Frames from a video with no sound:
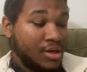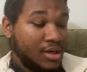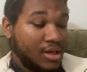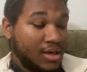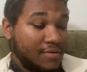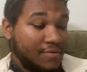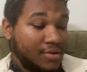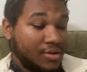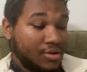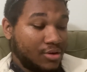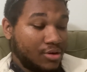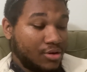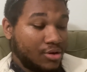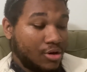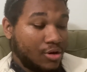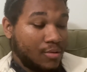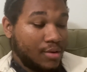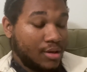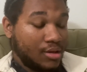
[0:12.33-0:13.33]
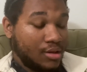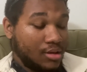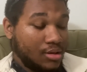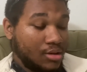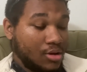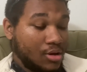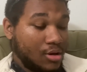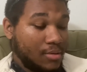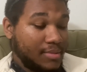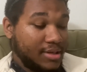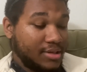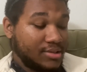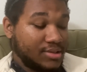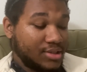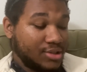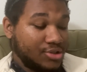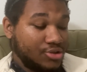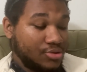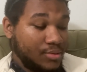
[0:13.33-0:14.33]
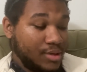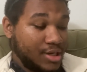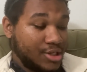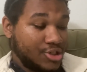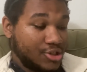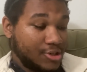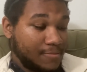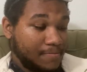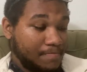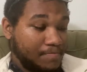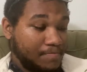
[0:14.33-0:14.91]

given the current alarming situation.